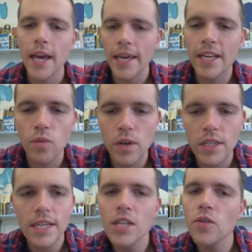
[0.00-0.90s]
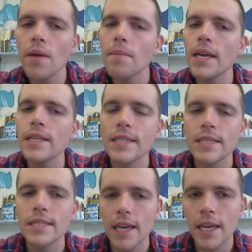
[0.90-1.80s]
And that's what insinuate means,
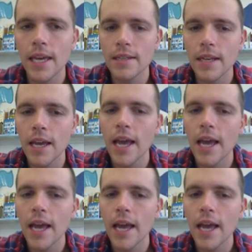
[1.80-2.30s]
is to hint.